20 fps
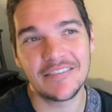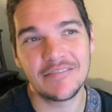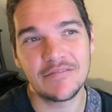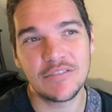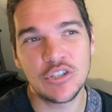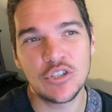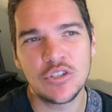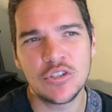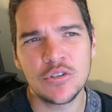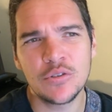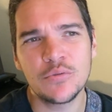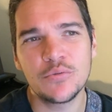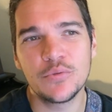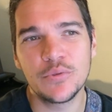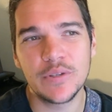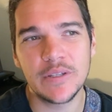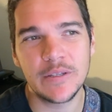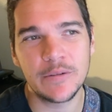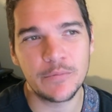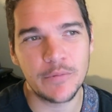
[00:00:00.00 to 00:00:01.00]
you don't
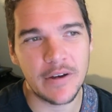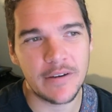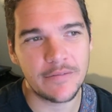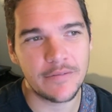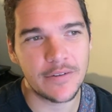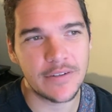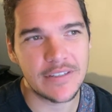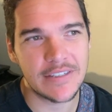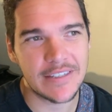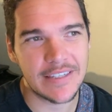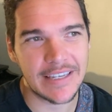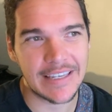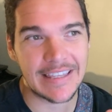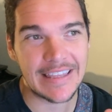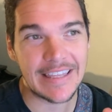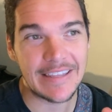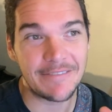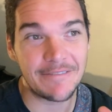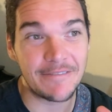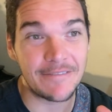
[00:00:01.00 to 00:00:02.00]
really reference like
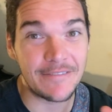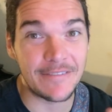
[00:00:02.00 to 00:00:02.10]
the